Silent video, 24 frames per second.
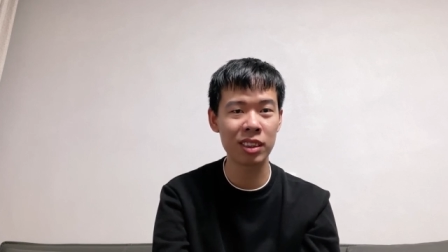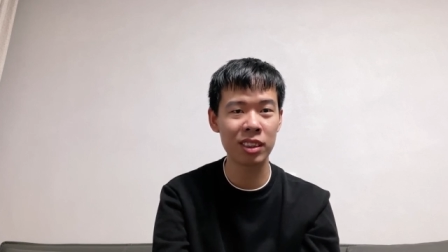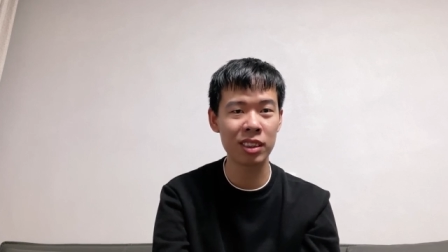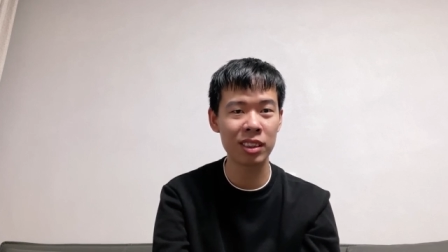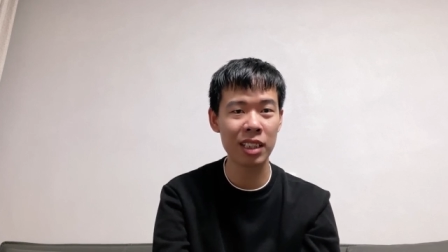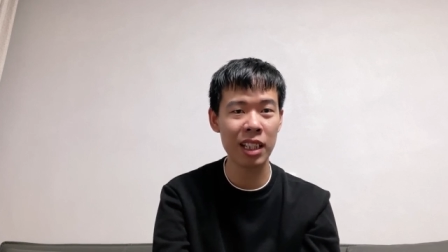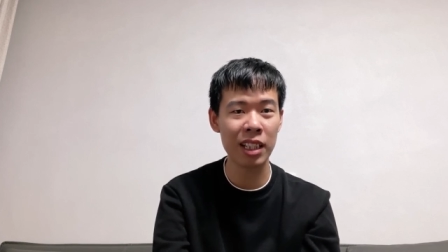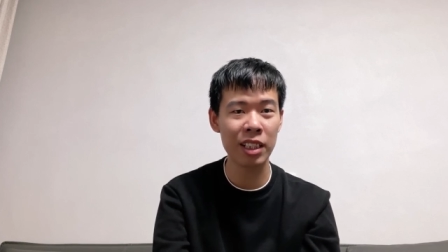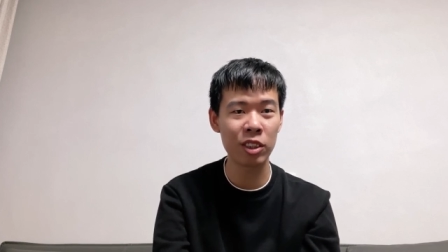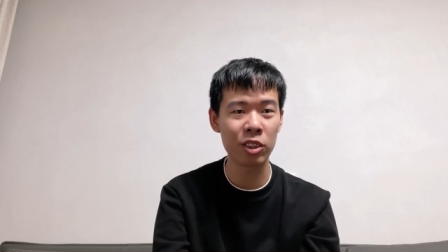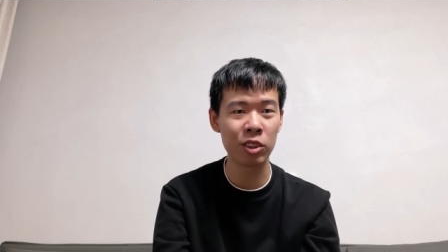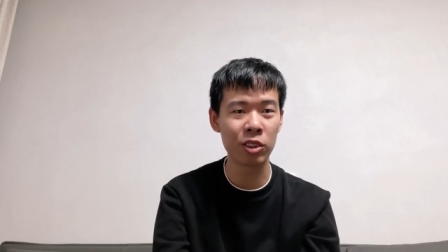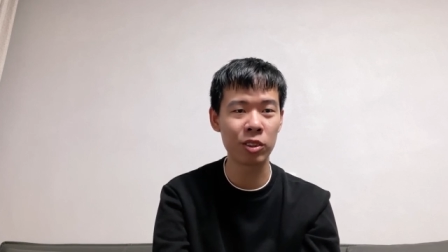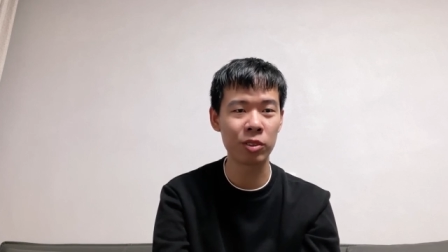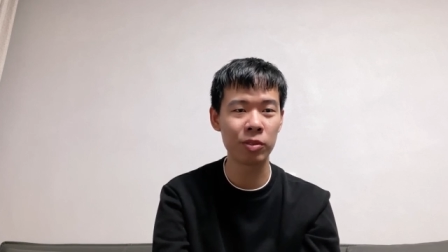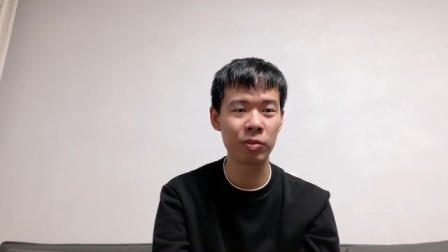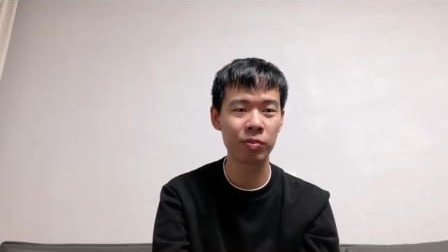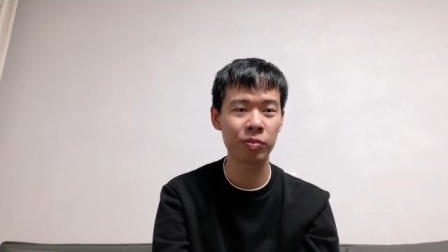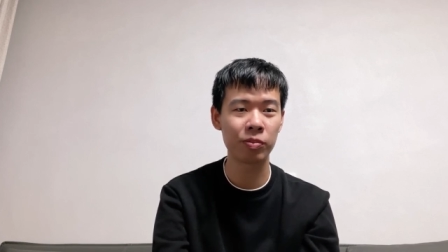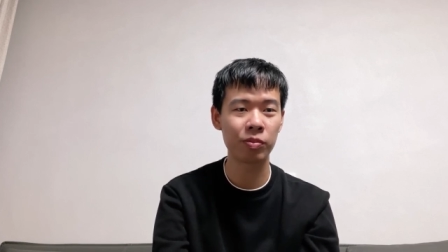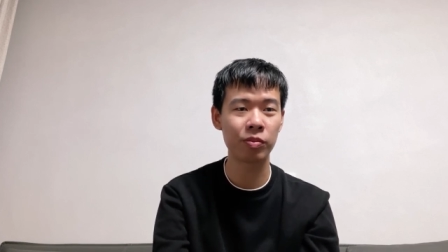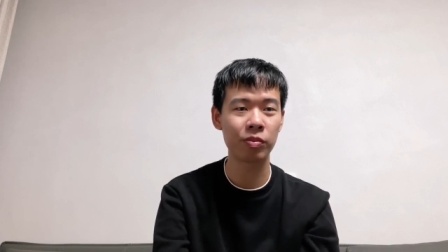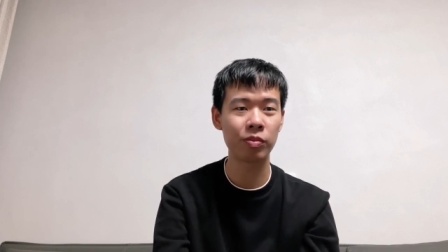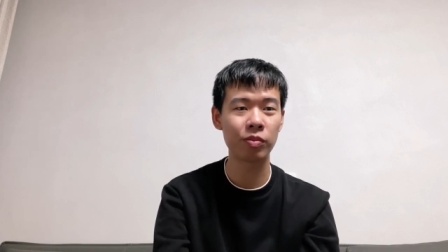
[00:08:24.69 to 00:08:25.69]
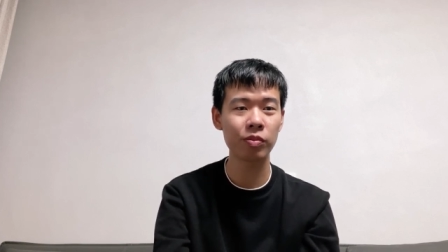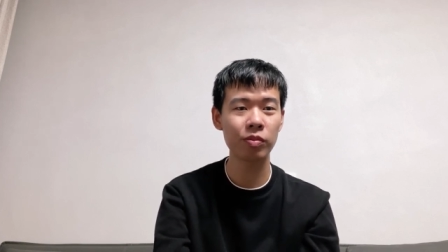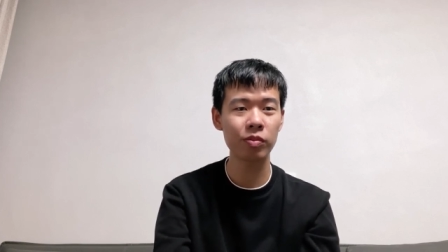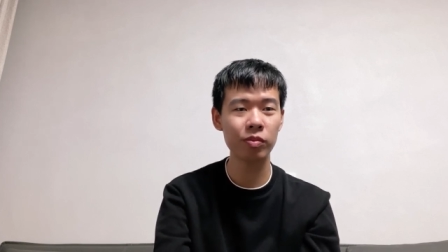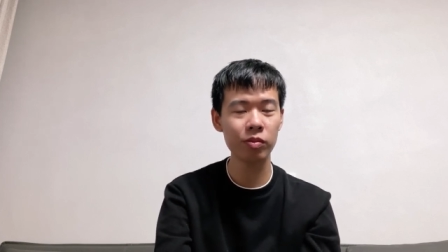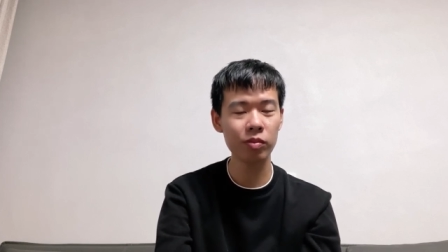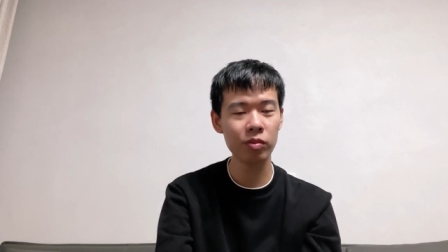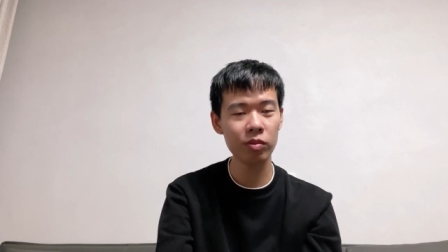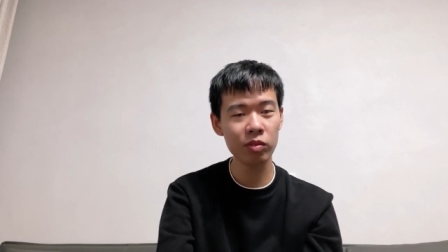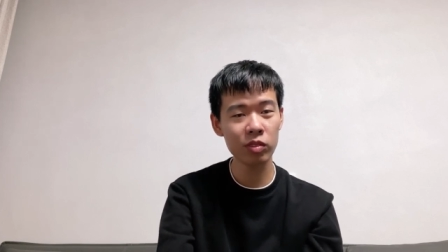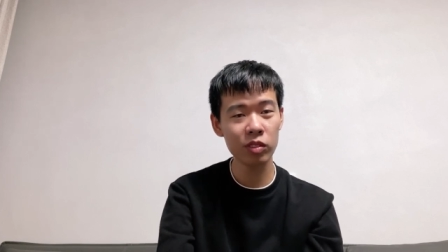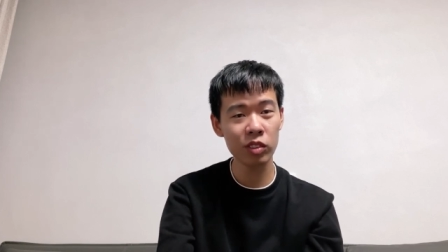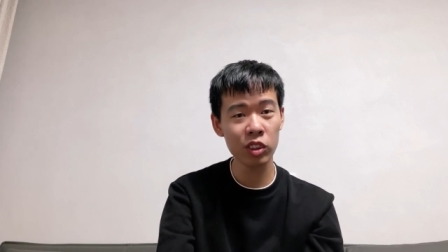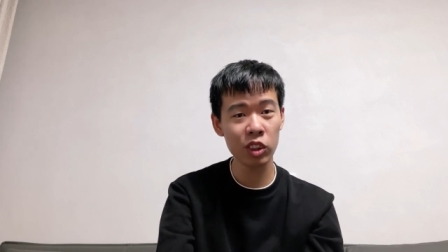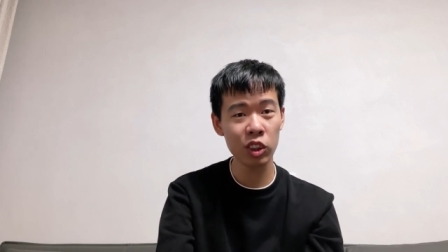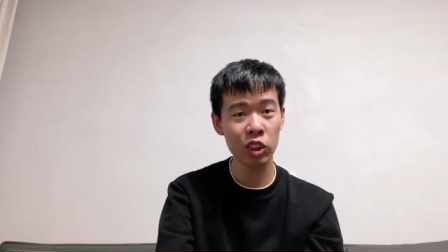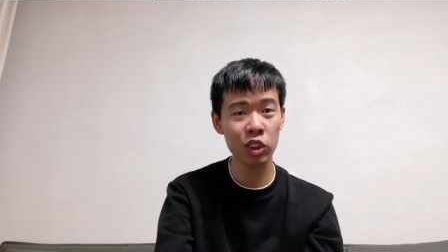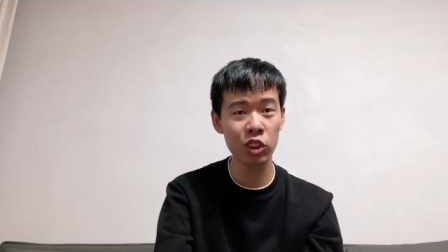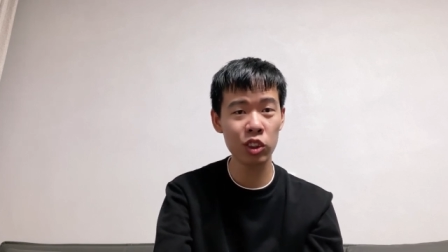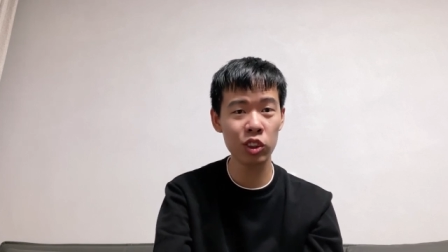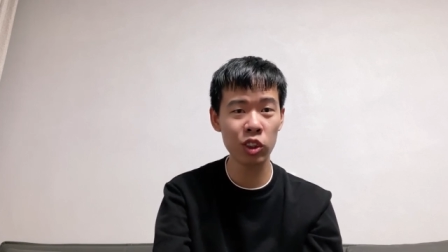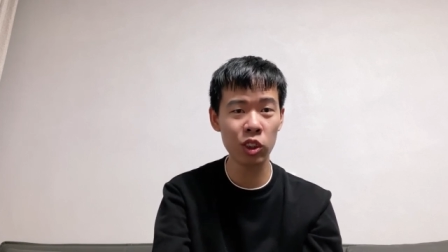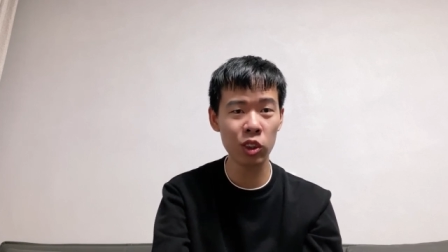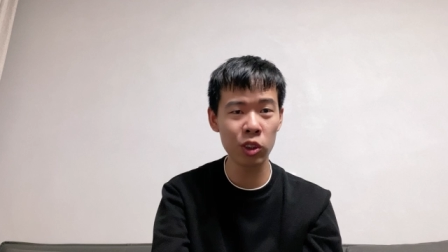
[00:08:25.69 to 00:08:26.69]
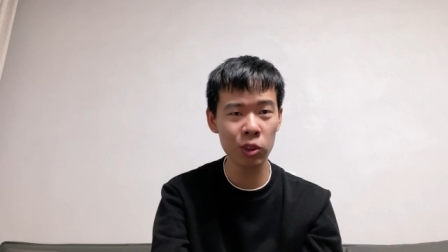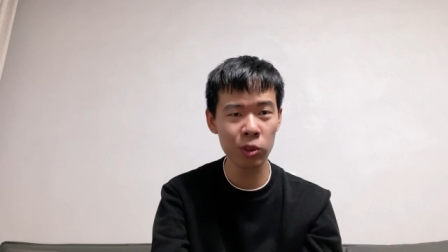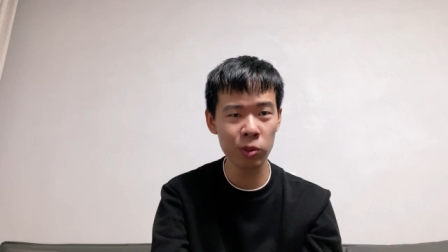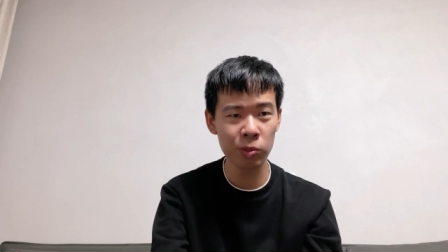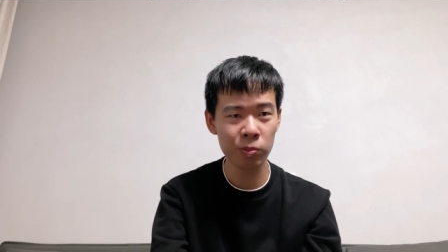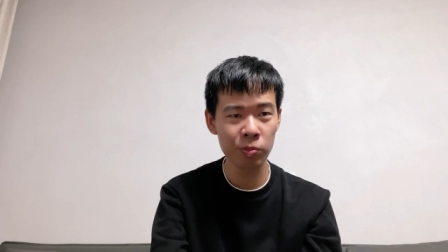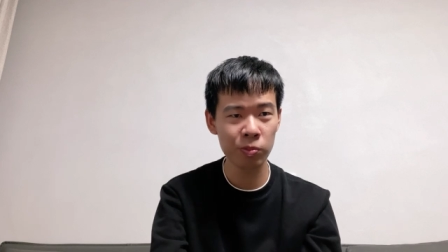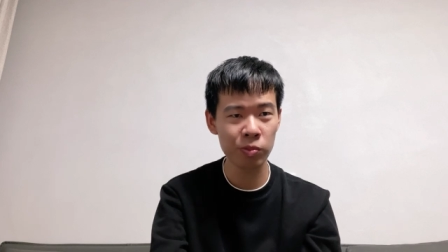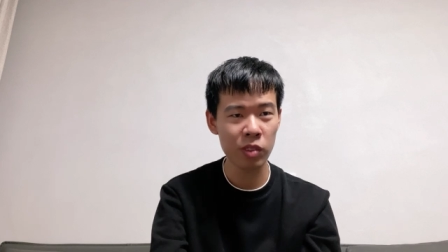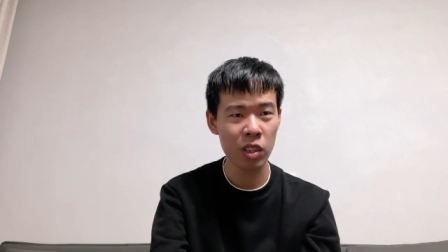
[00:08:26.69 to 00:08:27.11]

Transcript: signal. So,